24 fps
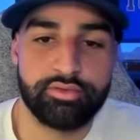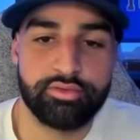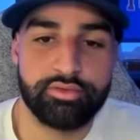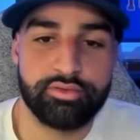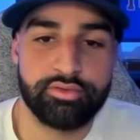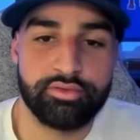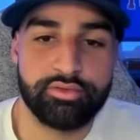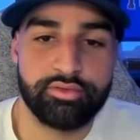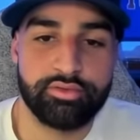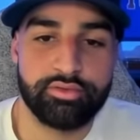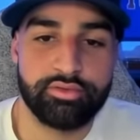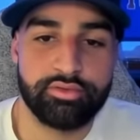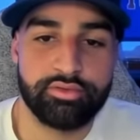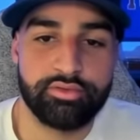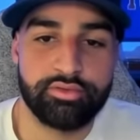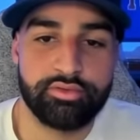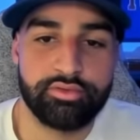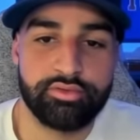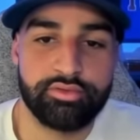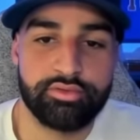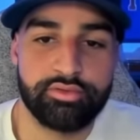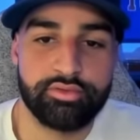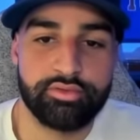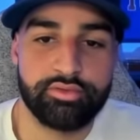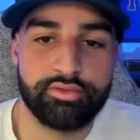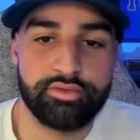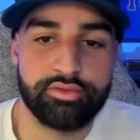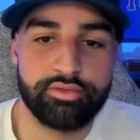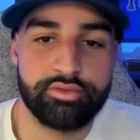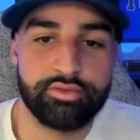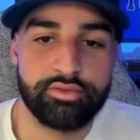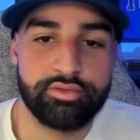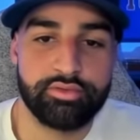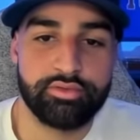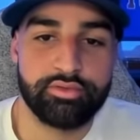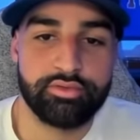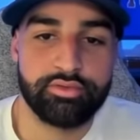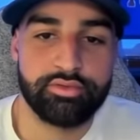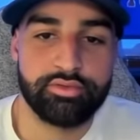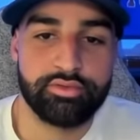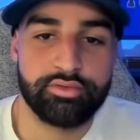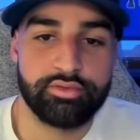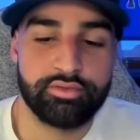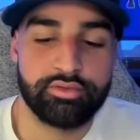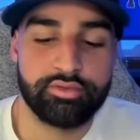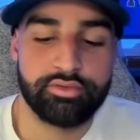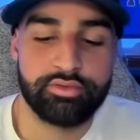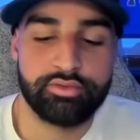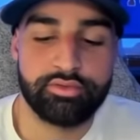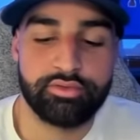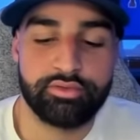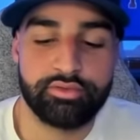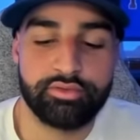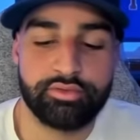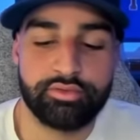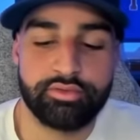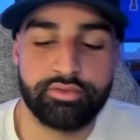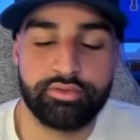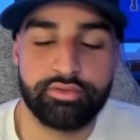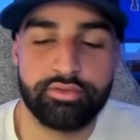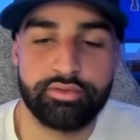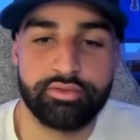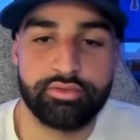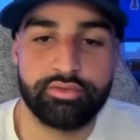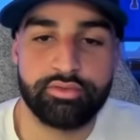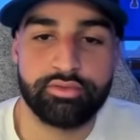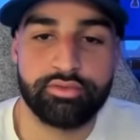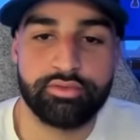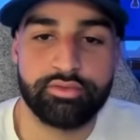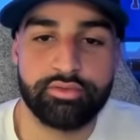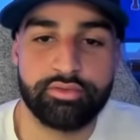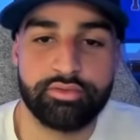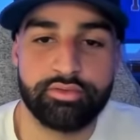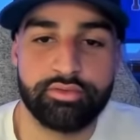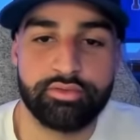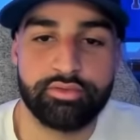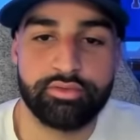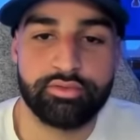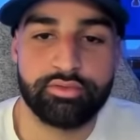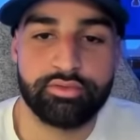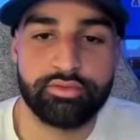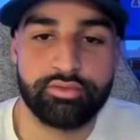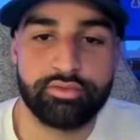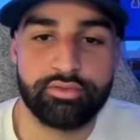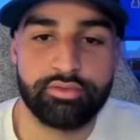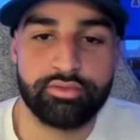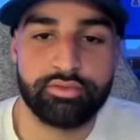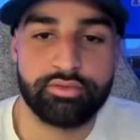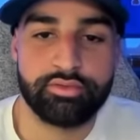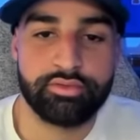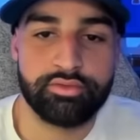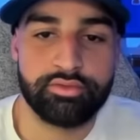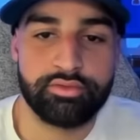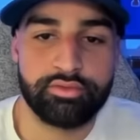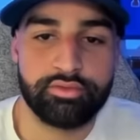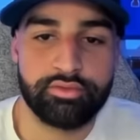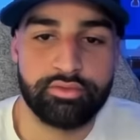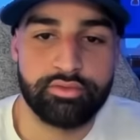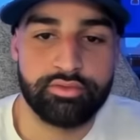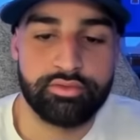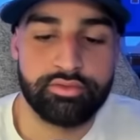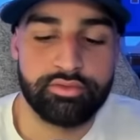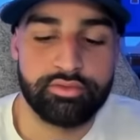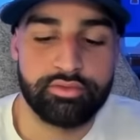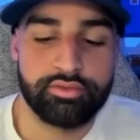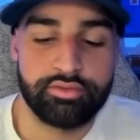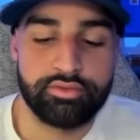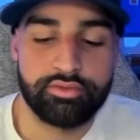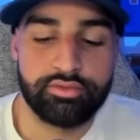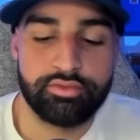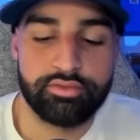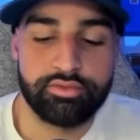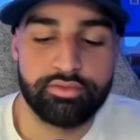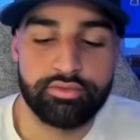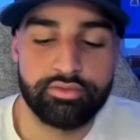This person isn't speaking.